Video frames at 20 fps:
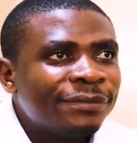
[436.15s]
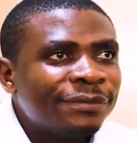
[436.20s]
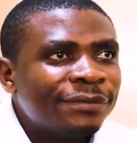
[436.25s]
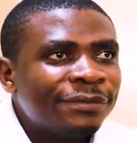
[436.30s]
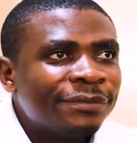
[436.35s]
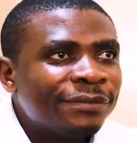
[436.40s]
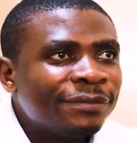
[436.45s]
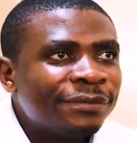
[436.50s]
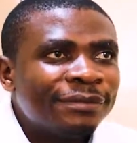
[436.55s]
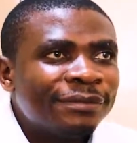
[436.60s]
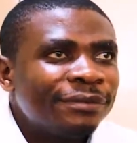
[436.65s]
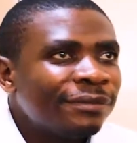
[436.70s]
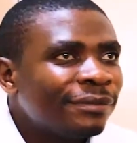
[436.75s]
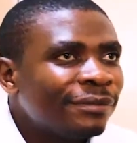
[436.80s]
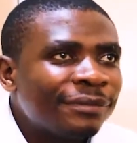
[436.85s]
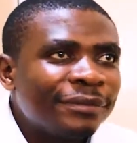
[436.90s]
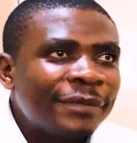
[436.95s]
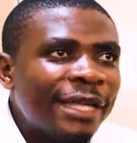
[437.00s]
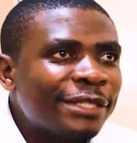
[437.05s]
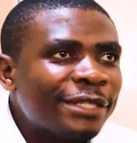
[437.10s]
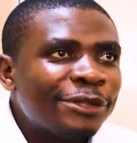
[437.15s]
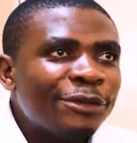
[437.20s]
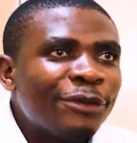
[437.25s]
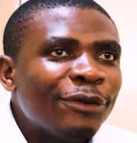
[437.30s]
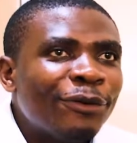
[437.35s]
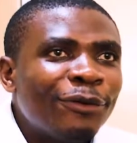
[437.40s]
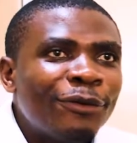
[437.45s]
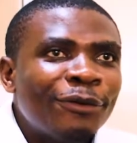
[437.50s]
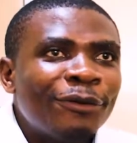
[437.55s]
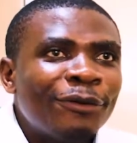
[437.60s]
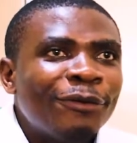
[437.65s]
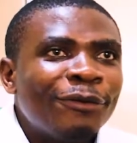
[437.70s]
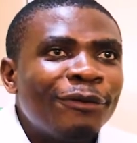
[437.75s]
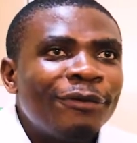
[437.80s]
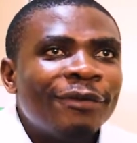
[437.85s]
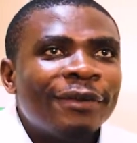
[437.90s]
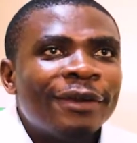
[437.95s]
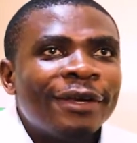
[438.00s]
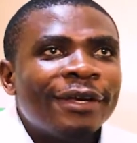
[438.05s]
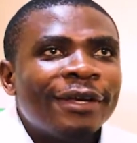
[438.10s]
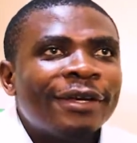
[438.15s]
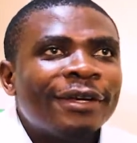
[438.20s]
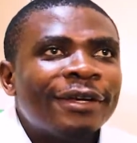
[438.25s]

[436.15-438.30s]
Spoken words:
Okay. There's no